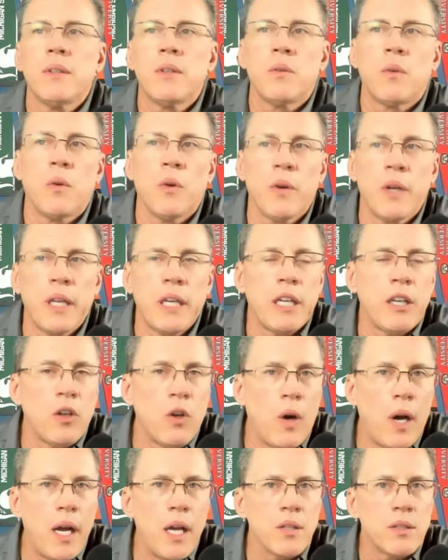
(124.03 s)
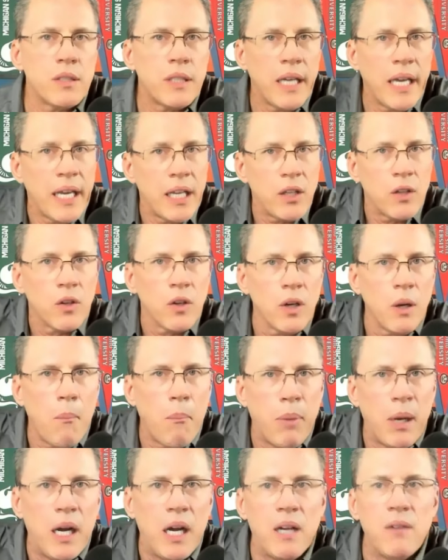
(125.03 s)
Oregon and Ohio State, they're
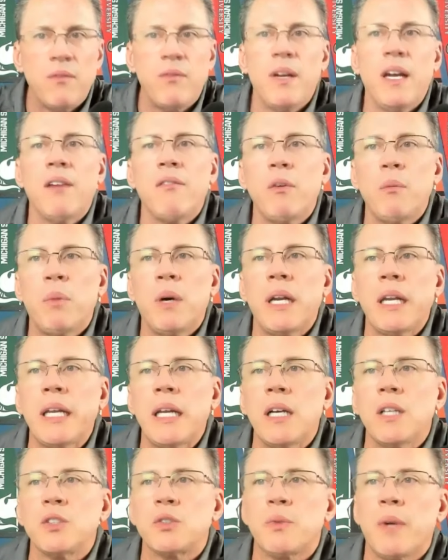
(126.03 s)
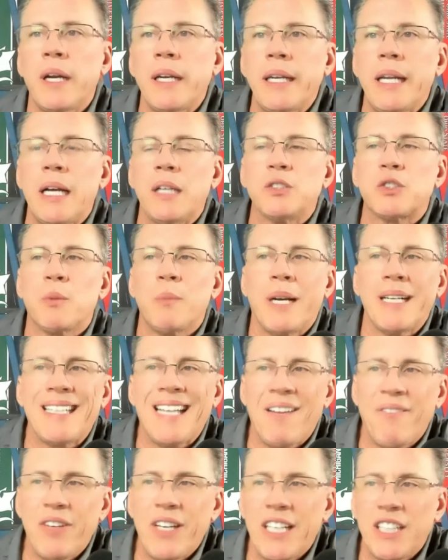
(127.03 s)
above everybody else right now. So my
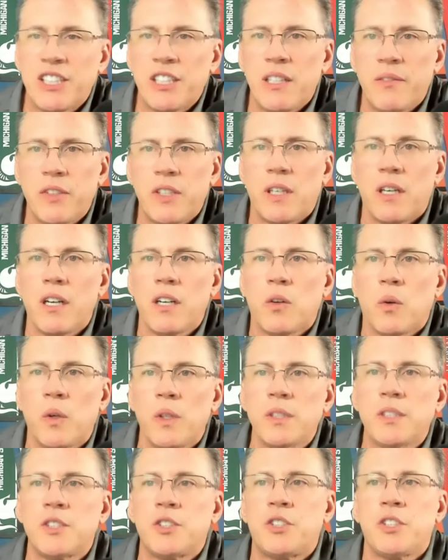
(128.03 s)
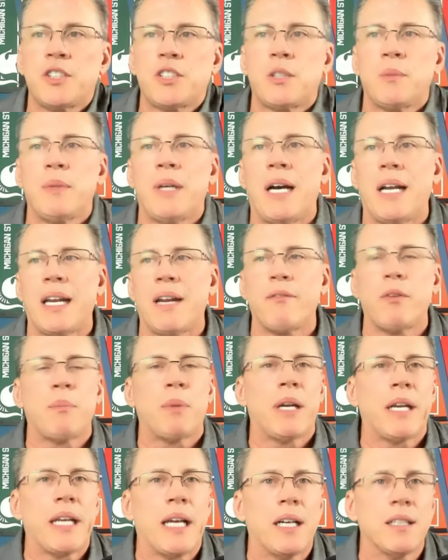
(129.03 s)
definition of a dark horse is just about
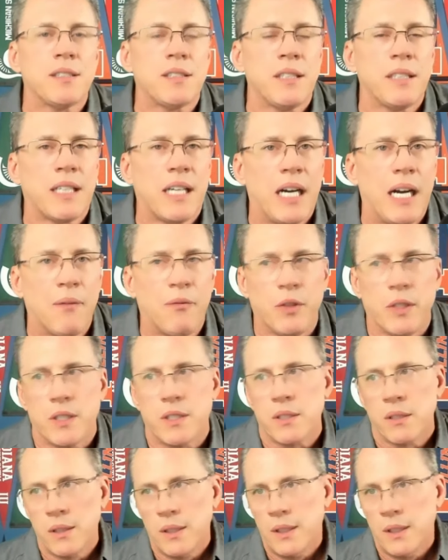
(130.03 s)
everybody else in the conference.